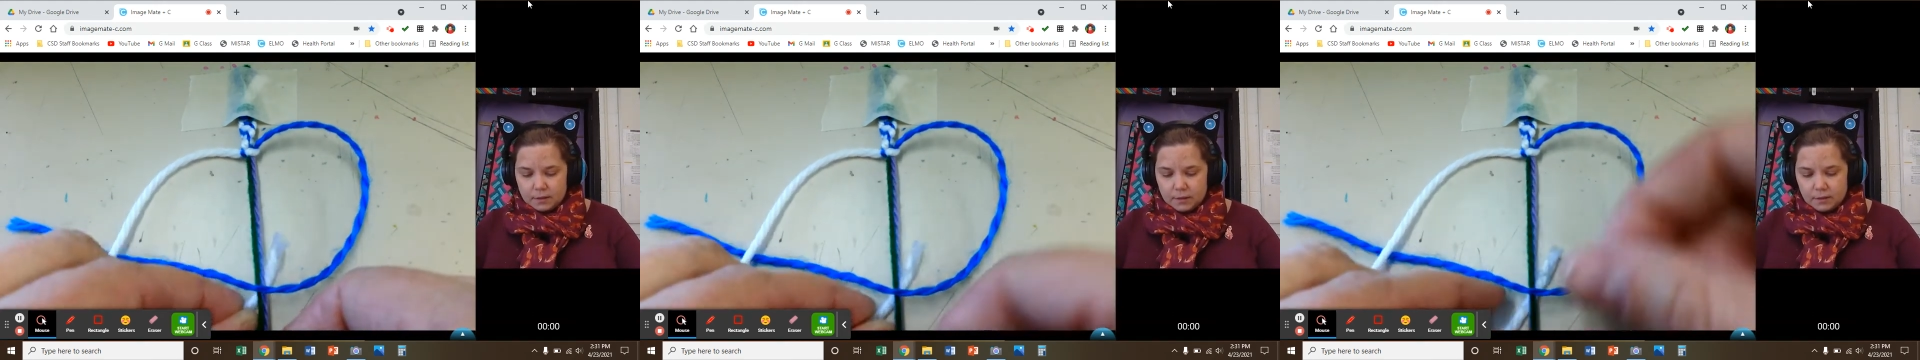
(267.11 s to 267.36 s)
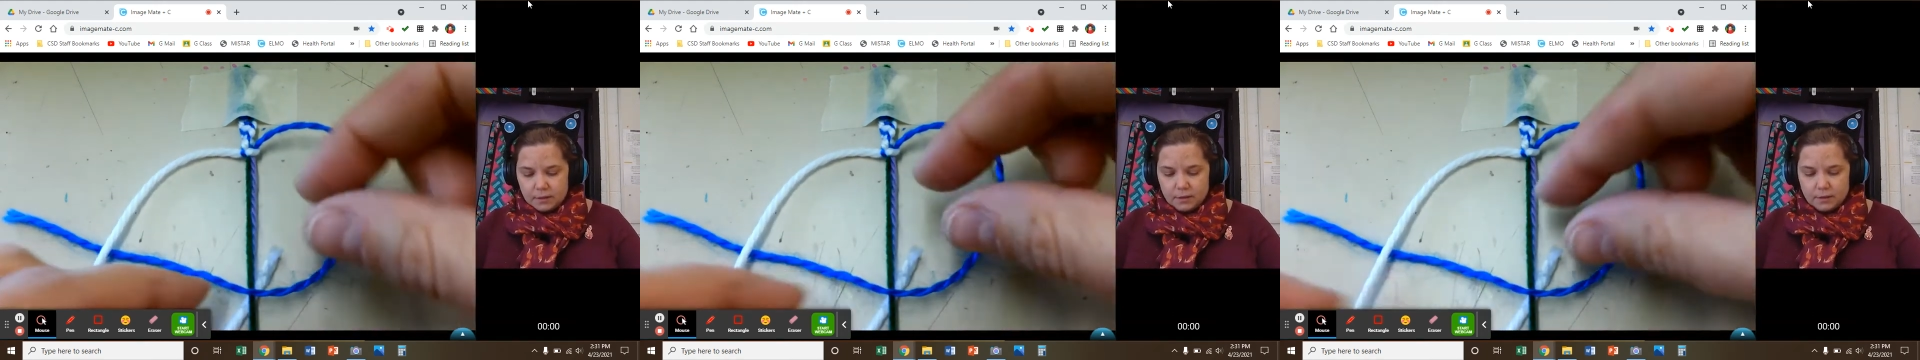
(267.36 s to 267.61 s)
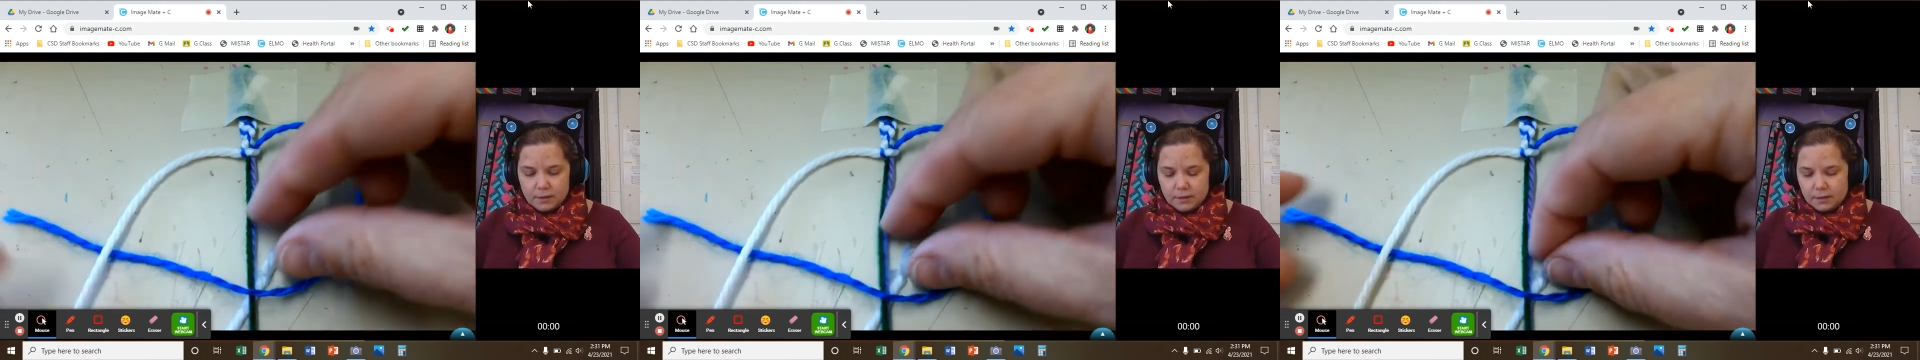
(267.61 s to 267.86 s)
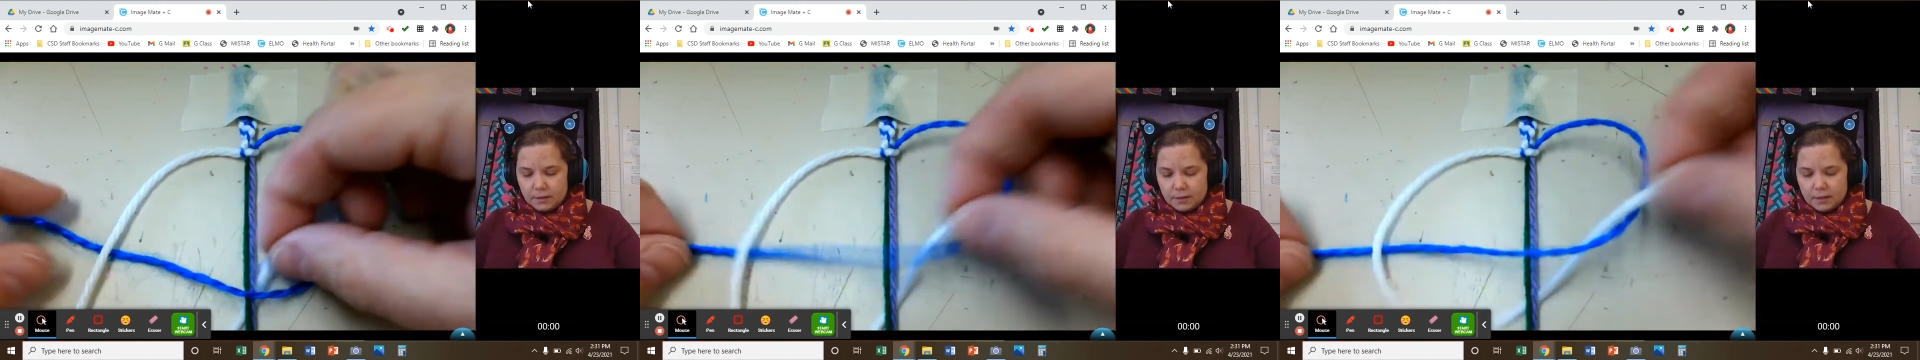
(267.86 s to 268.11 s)

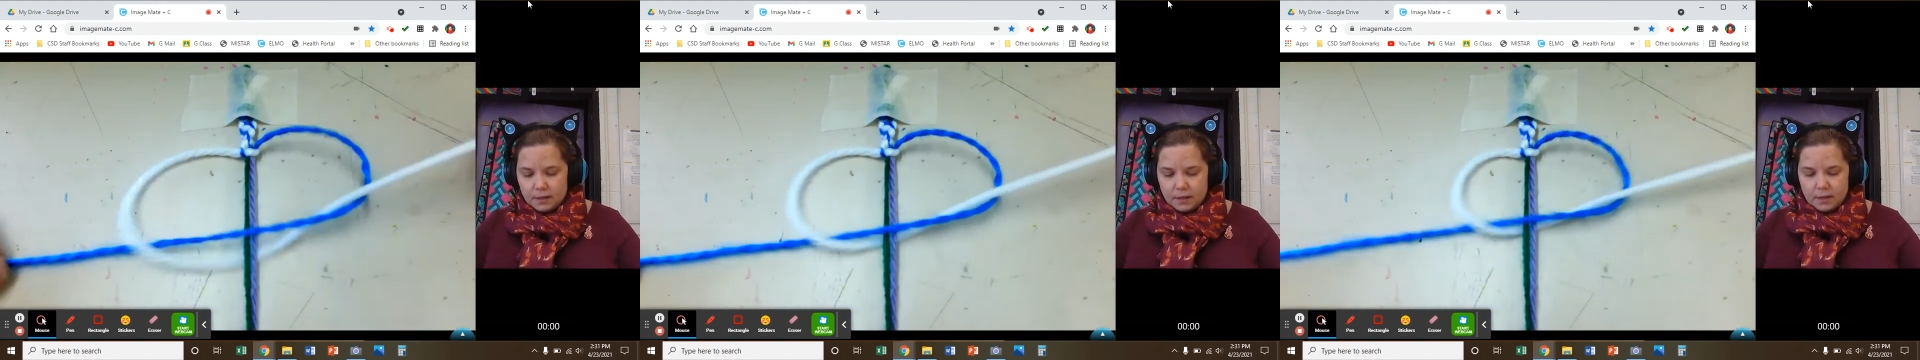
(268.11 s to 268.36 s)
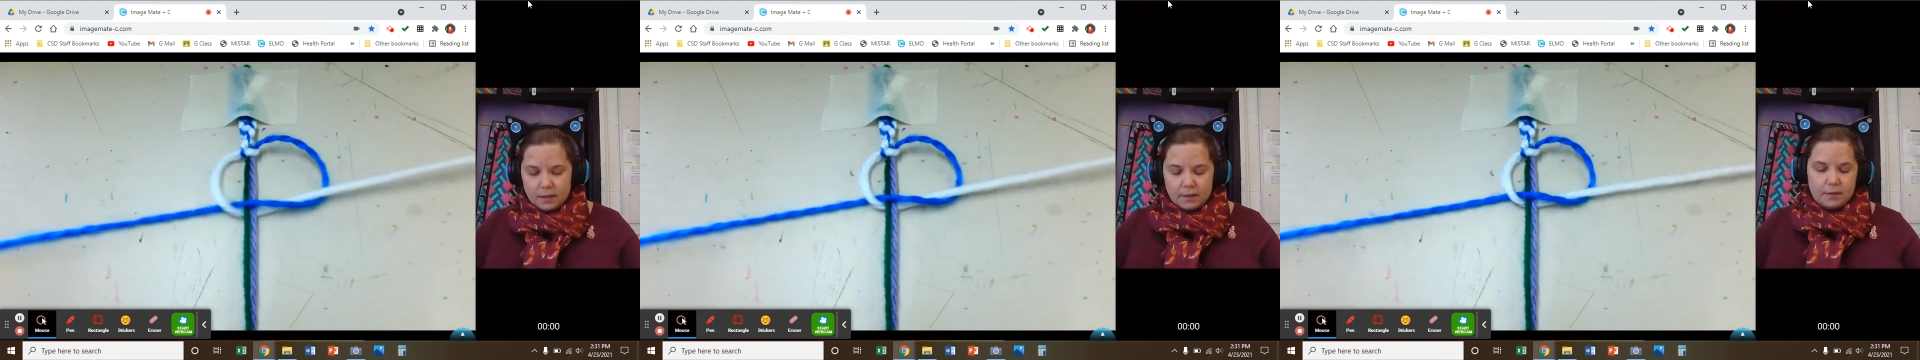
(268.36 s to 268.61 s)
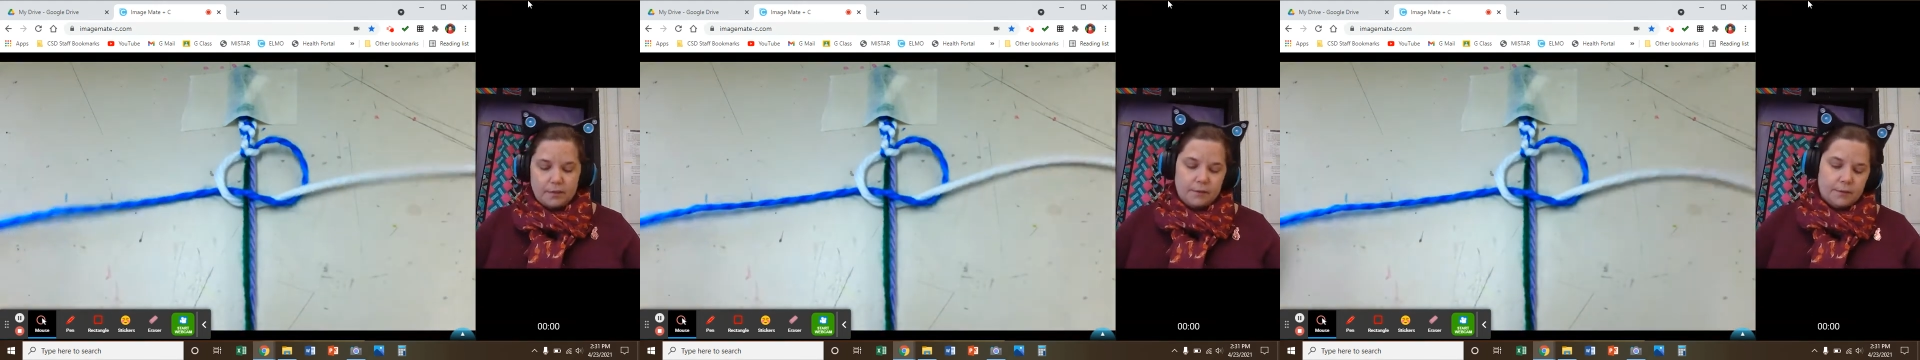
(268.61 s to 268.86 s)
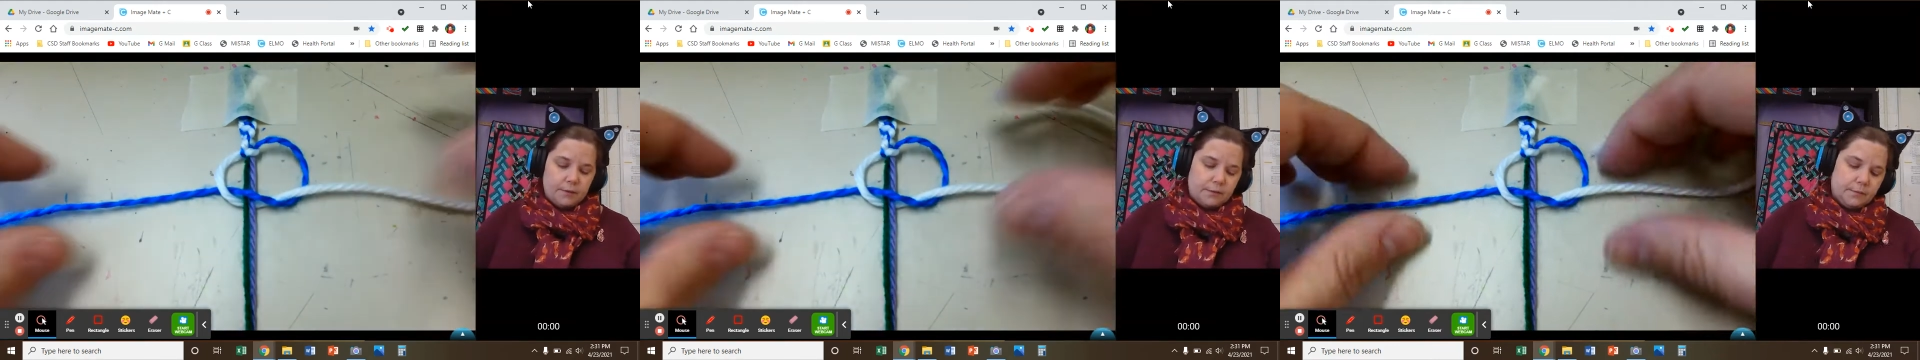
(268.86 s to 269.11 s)
and
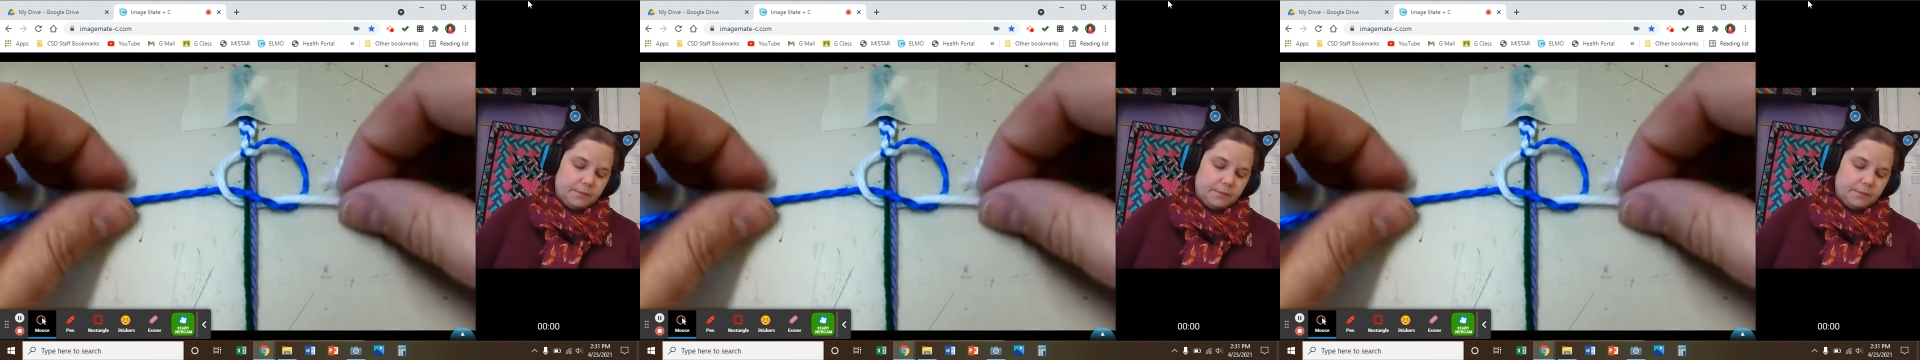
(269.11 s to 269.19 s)
through.